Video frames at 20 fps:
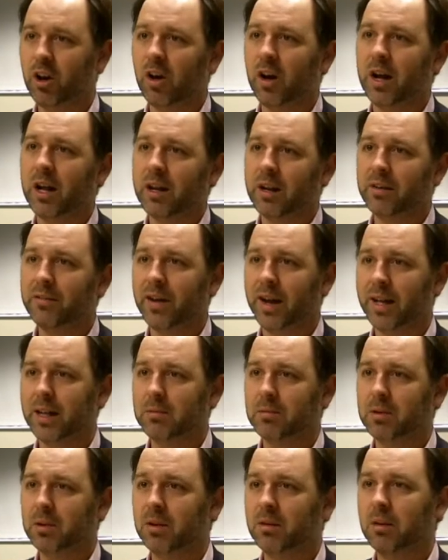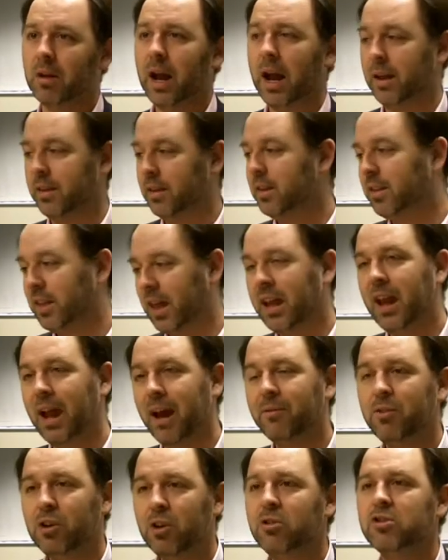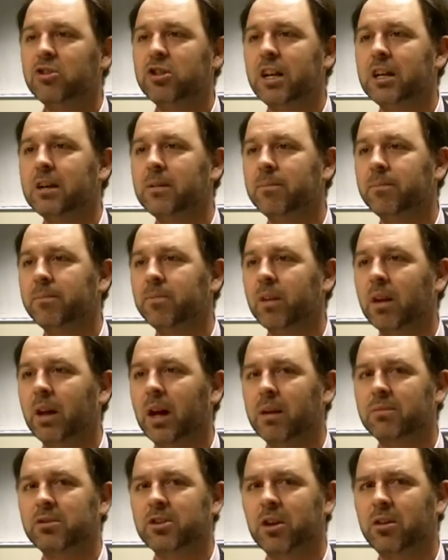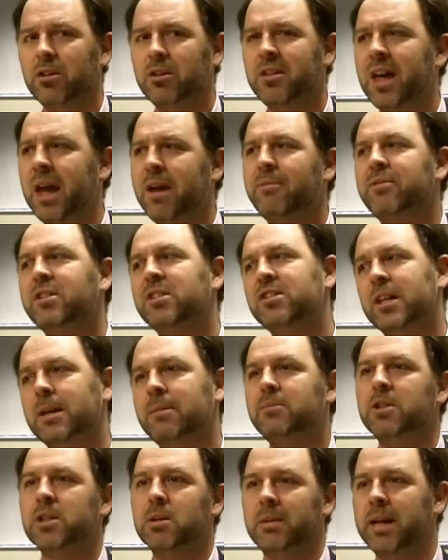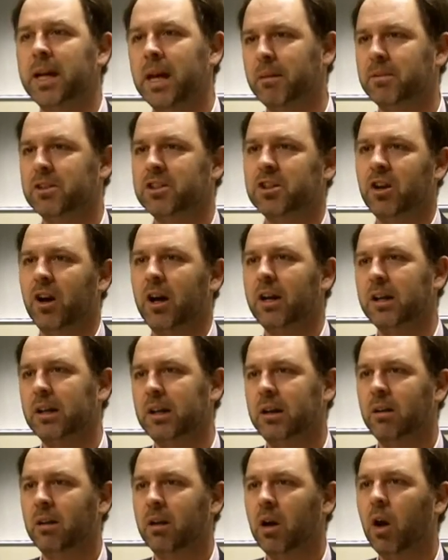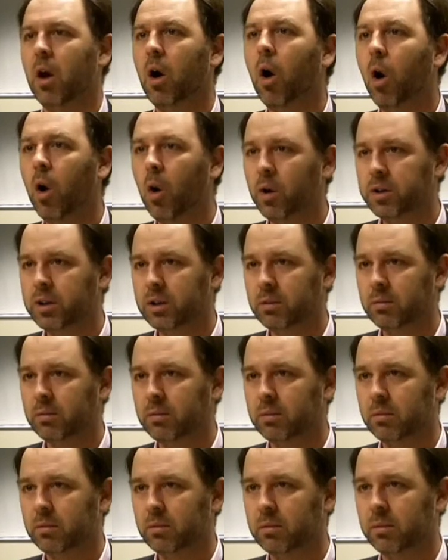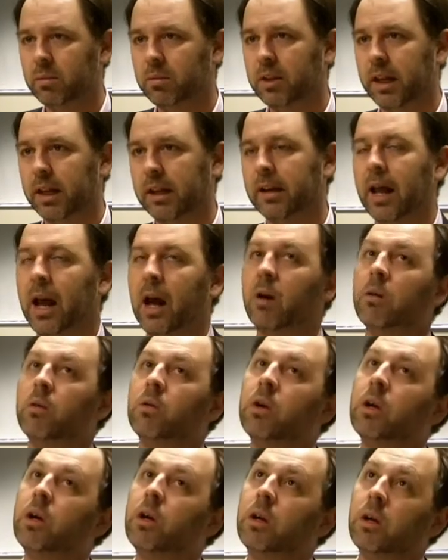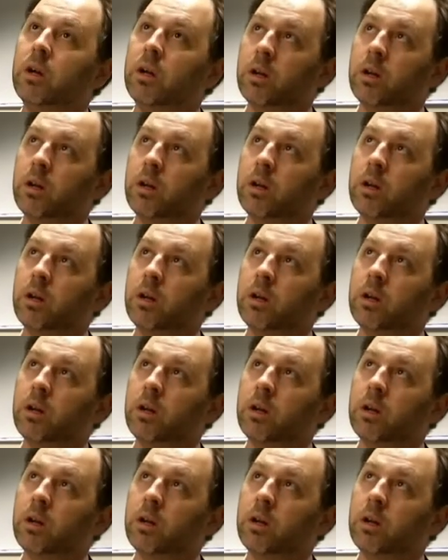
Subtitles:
online, available, and that they have used it. So theft seems to become a slightly odd thing. Now,